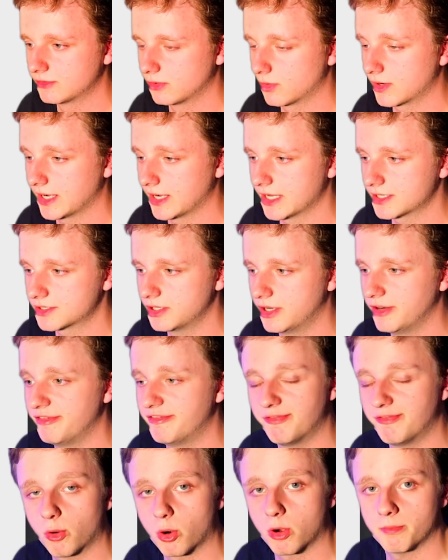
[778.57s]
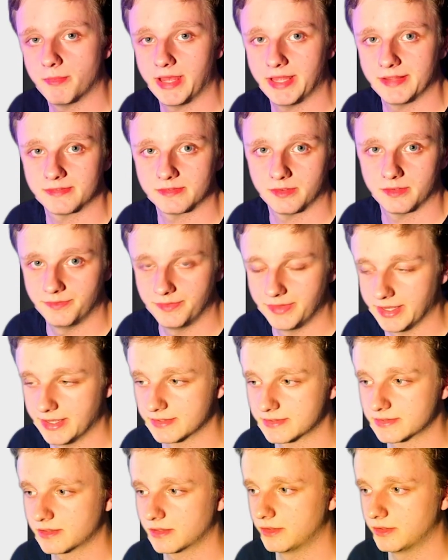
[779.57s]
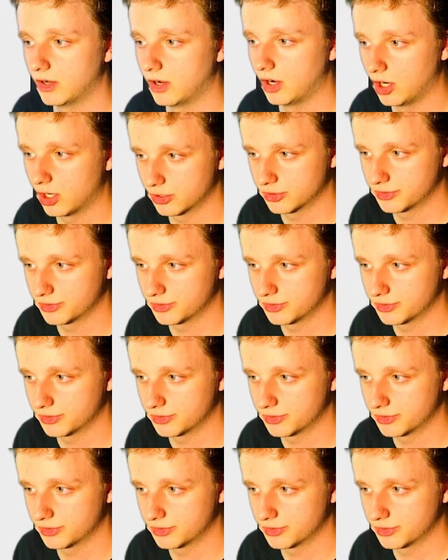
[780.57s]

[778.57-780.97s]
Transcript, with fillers: we can actually format this hard